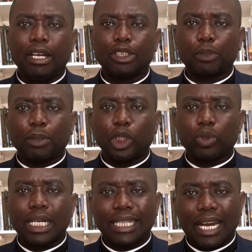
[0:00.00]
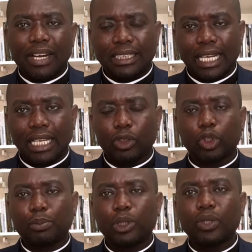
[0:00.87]
spiritual director o
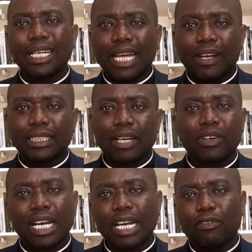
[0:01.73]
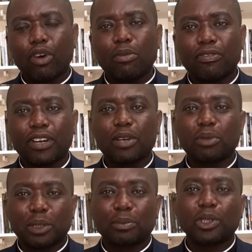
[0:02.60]
spiritual director no Ghana for mo freno
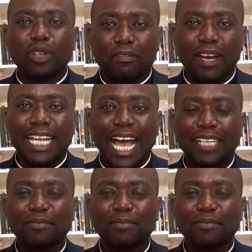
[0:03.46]
mo spiritual father